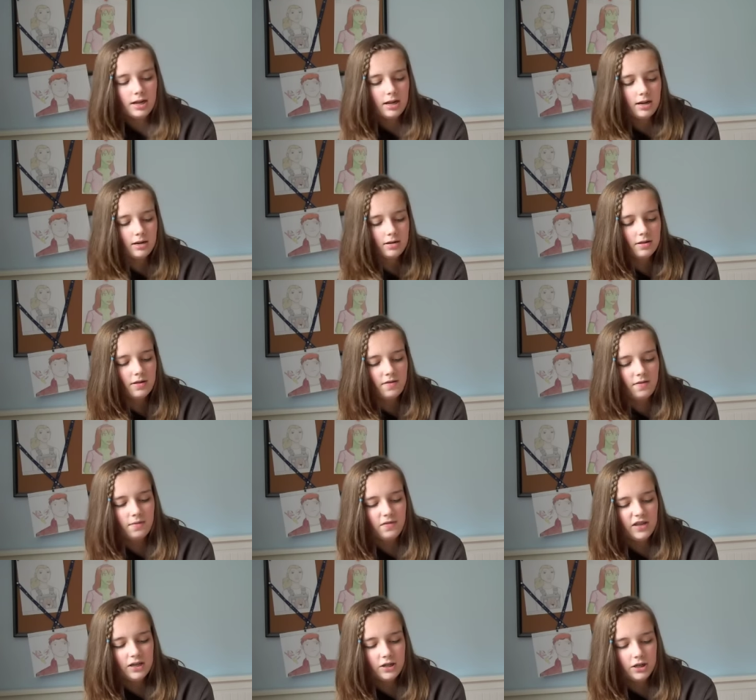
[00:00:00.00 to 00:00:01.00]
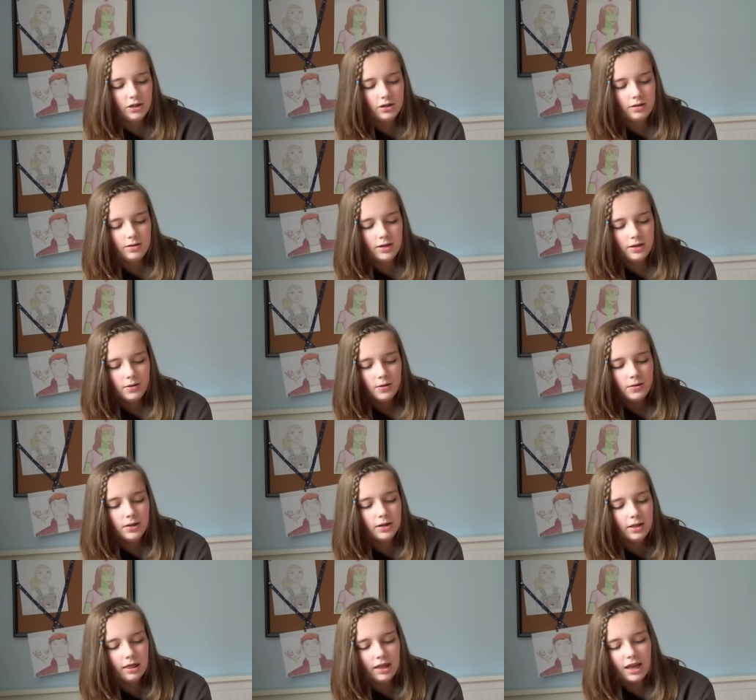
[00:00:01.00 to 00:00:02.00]
And the fish dude
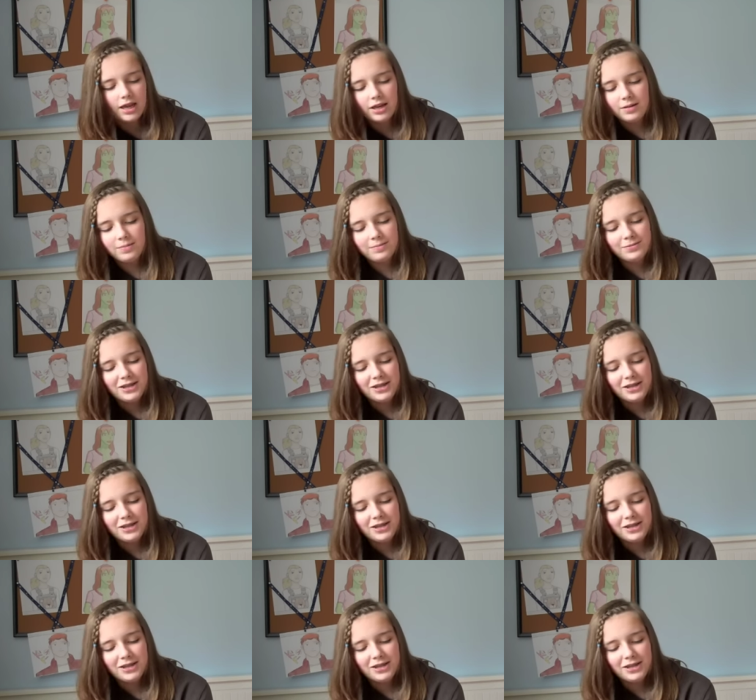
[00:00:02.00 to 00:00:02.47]
thing,